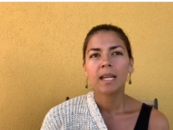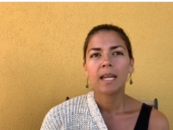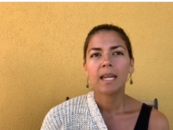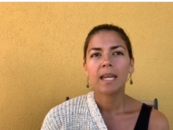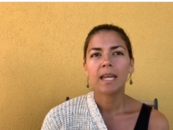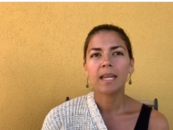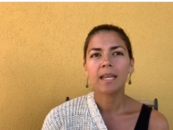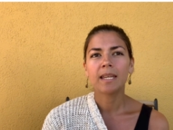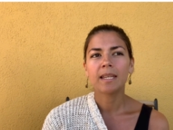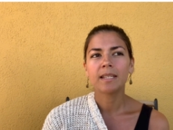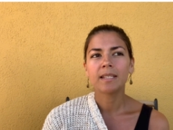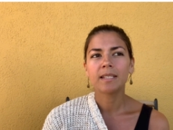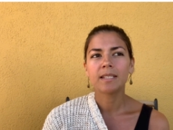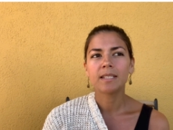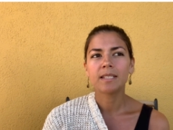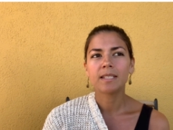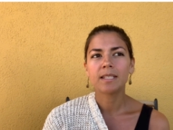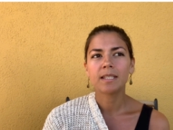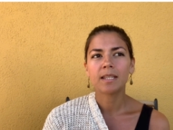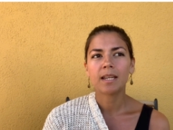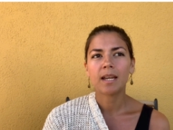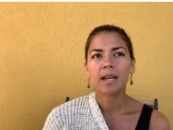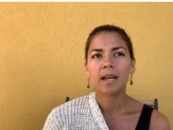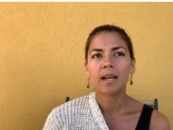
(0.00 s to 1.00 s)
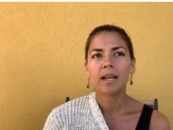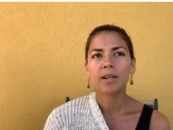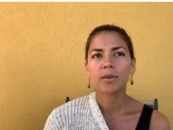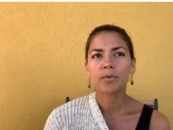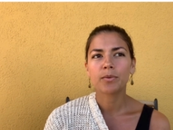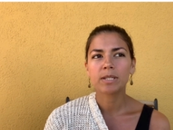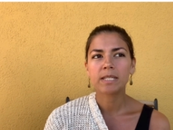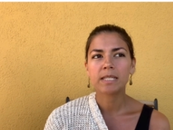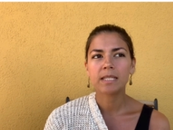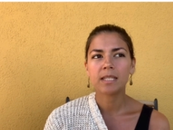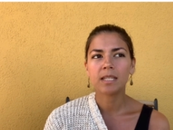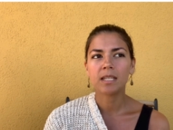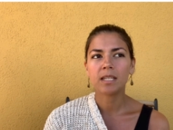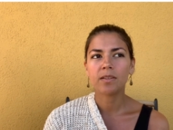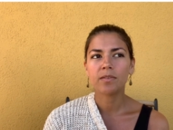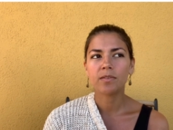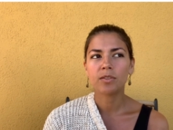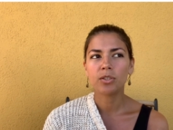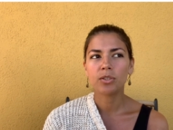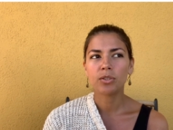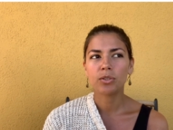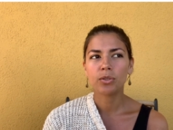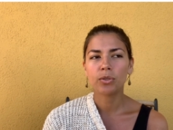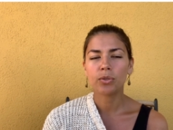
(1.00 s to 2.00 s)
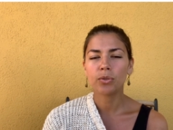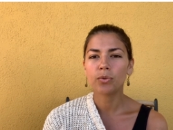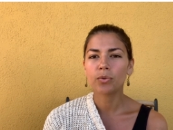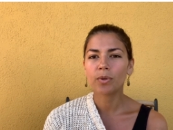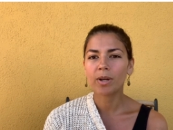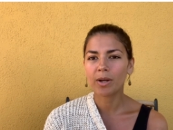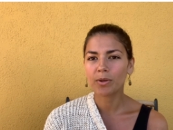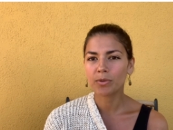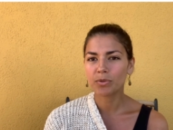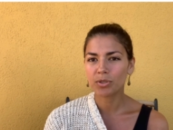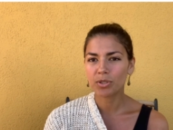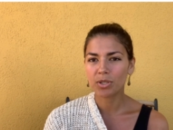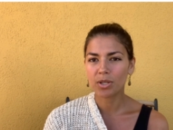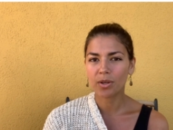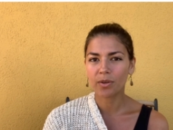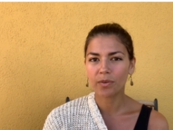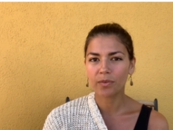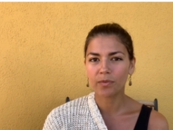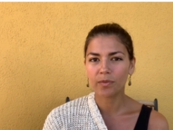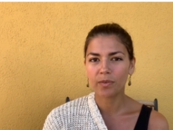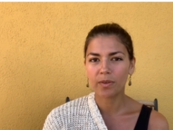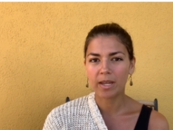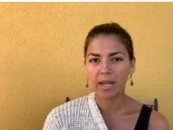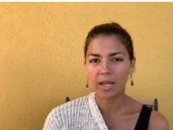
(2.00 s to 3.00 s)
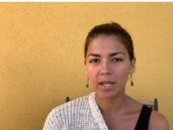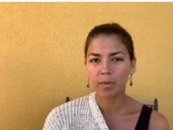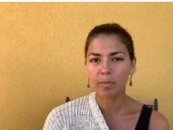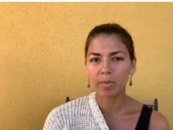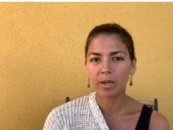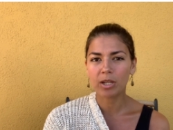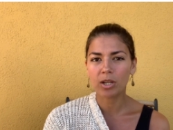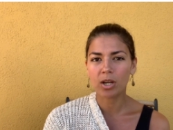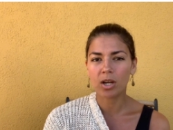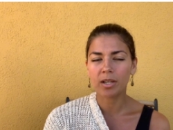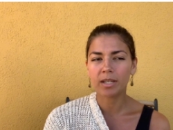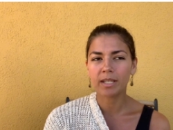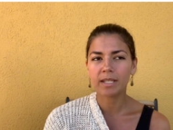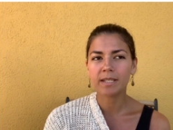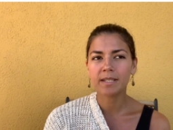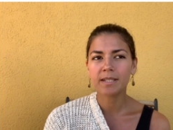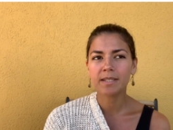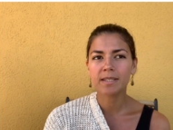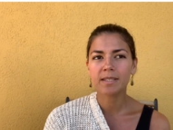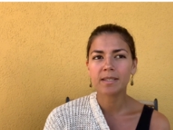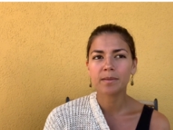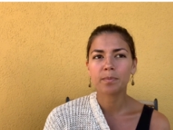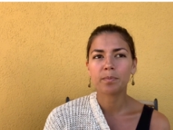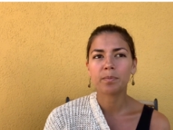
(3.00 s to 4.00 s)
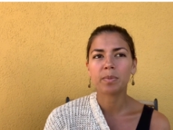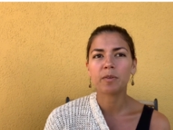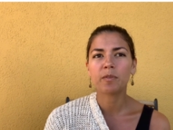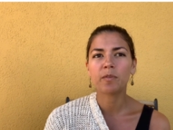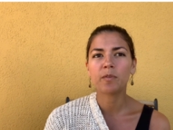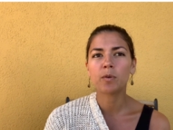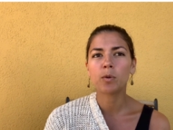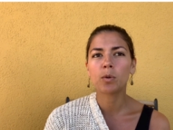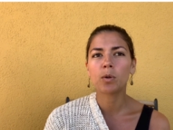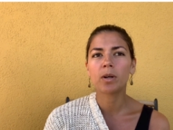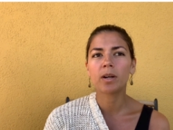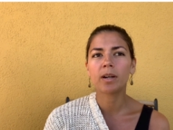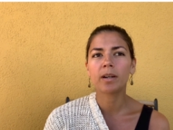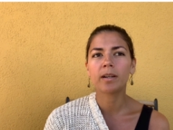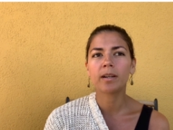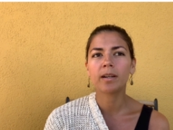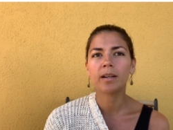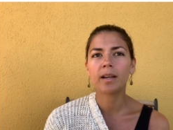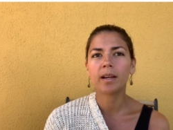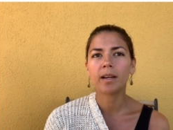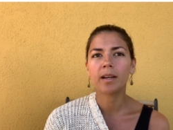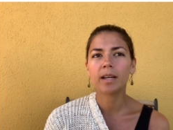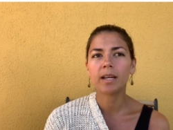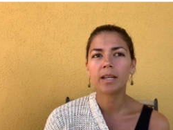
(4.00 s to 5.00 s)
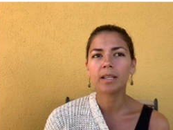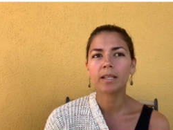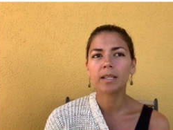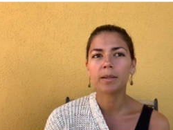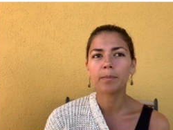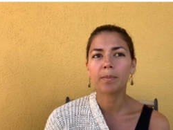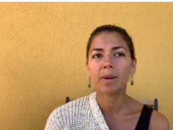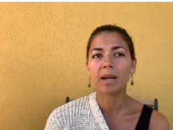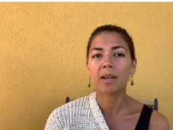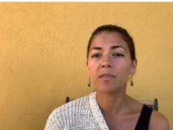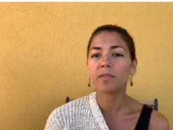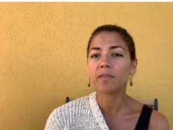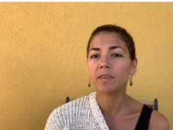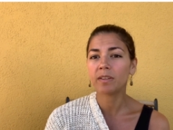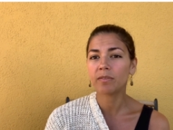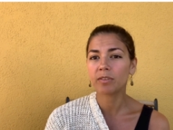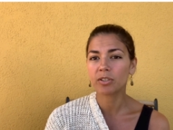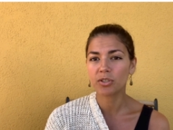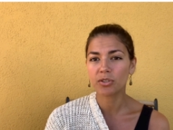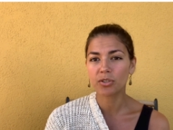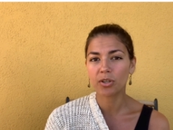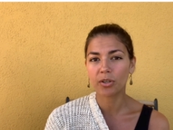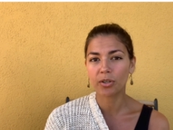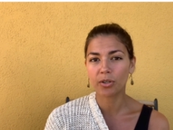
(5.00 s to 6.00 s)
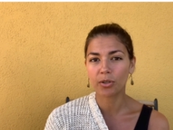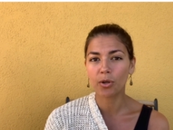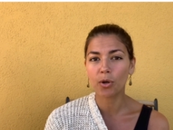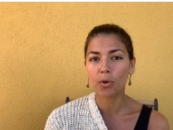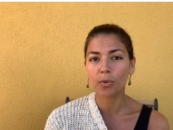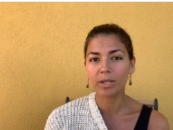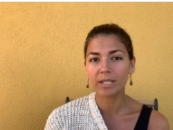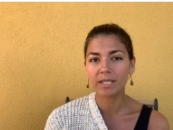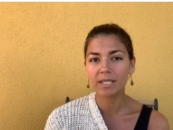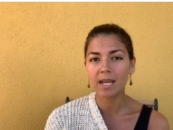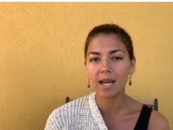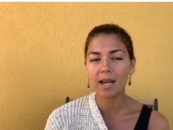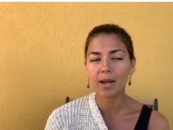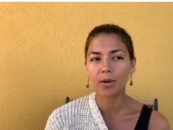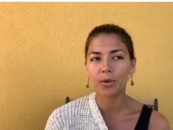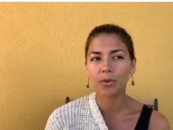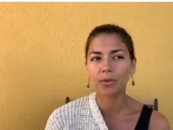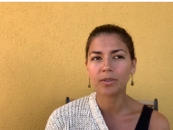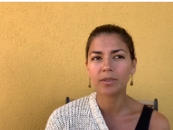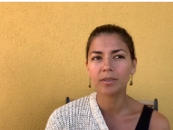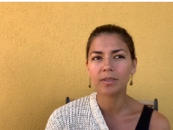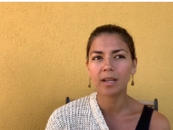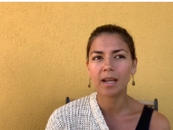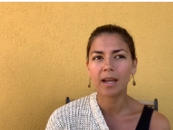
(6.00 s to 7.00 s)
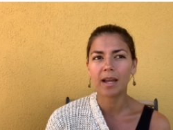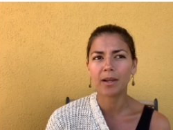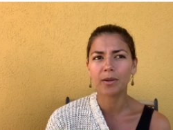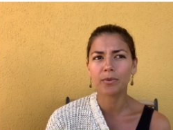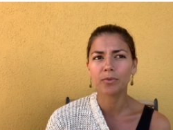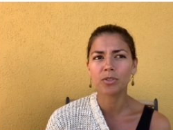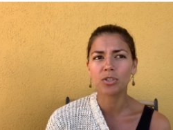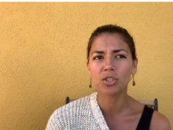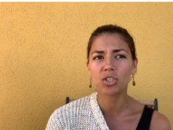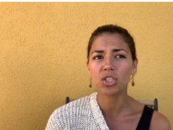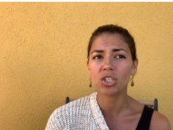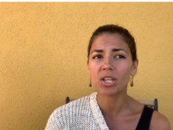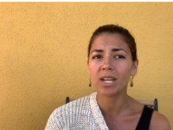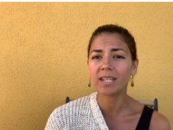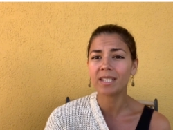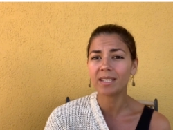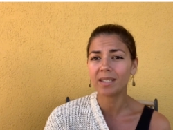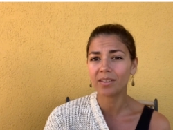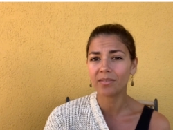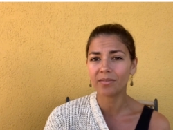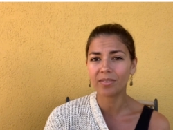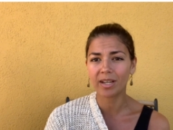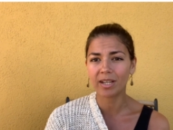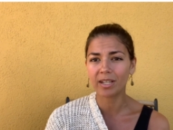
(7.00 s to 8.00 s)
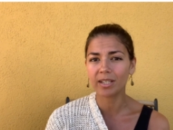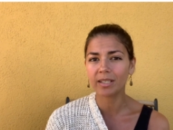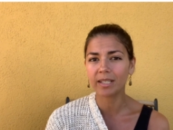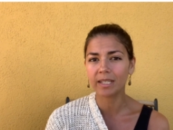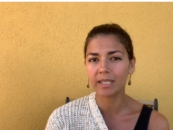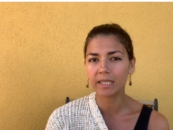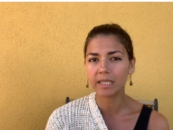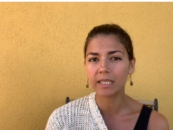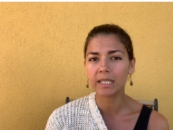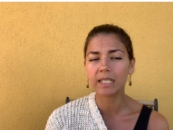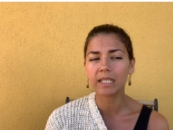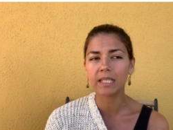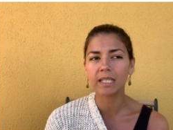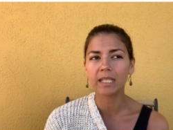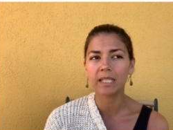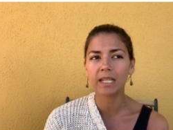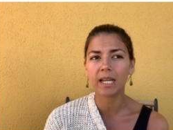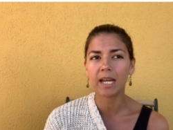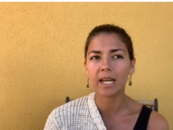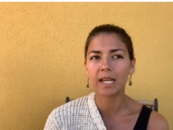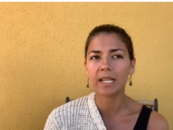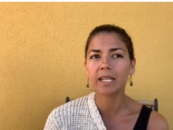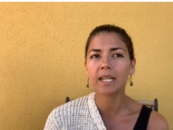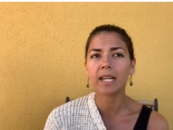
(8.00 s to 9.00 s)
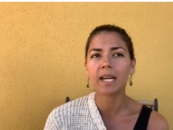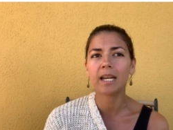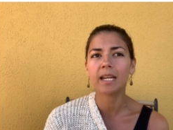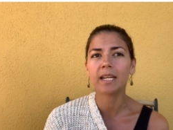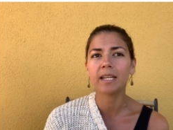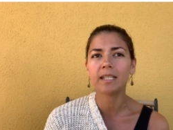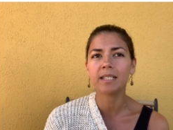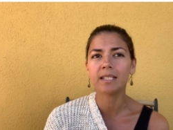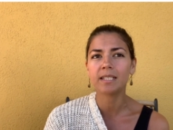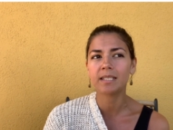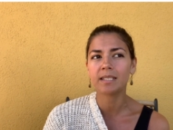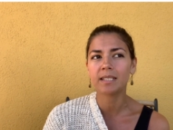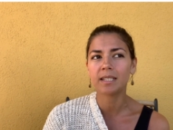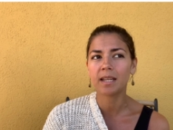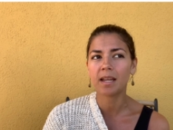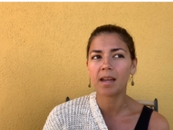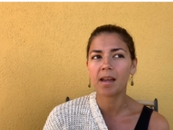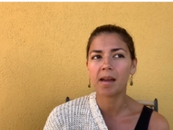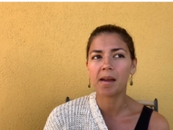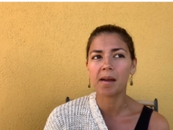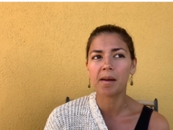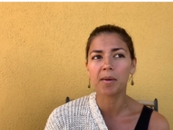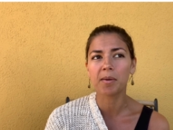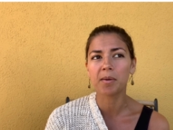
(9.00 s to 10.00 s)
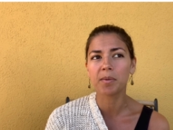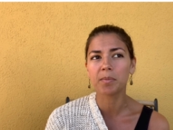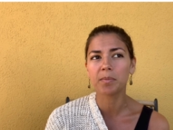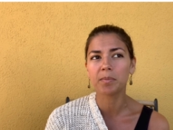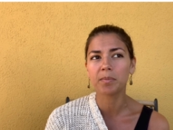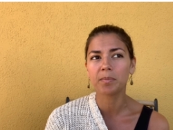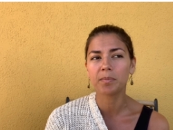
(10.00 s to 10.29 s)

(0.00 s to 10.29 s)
and I received two rounds of antibiotics before my fever started going down. I was shaking violently at night. Um,